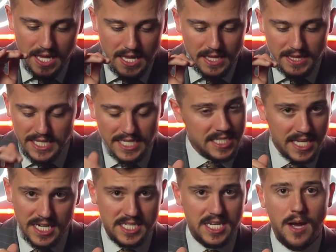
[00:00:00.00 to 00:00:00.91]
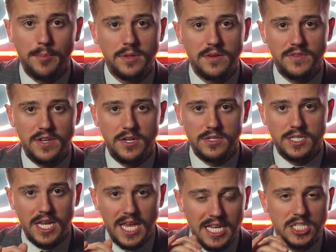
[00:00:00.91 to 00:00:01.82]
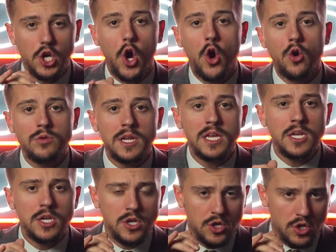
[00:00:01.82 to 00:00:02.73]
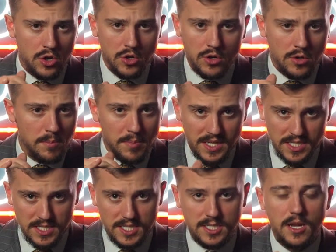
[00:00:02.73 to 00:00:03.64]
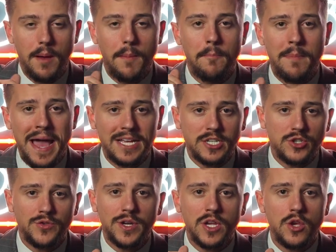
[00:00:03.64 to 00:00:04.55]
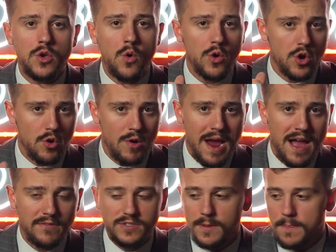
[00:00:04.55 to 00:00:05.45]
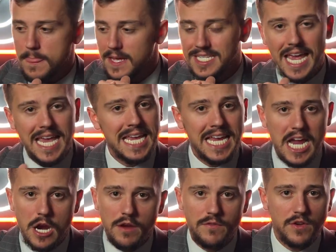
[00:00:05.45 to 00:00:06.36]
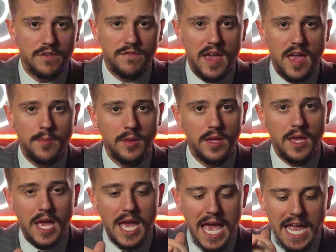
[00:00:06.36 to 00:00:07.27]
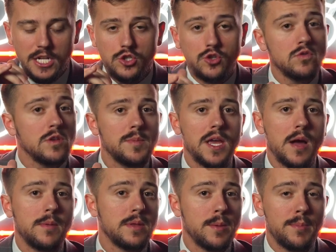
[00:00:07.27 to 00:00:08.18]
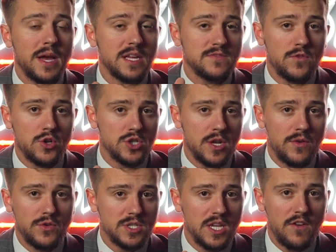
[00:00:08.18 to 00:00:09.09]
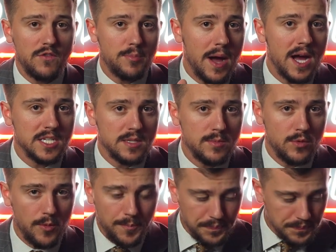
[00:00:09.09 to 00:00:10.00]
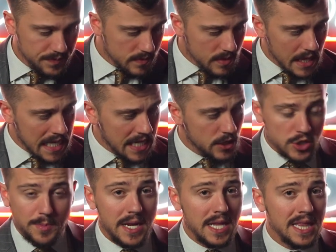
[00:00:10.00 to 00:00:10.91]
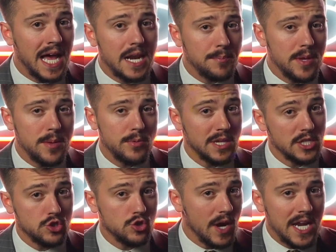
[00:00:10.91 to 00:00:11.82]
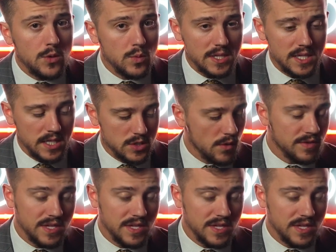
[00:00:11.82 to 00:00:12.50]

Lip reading: these next couple of years, is owning your business, mastering your craft, taking care of your family, and truly becoming the best version of yourself possible. There's been a lot of people that trained with us over the